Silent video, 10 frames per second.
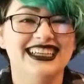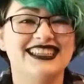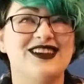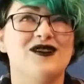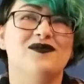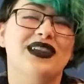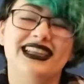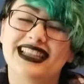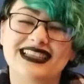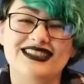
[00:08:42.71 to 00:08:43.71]
So
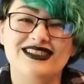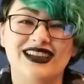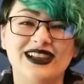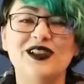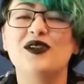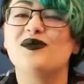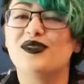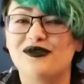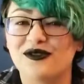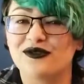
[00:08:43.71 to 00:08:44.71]
that's just a little bit of
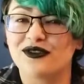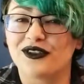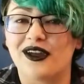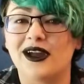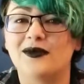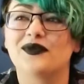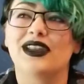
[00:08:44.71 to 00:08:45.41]
food for thought.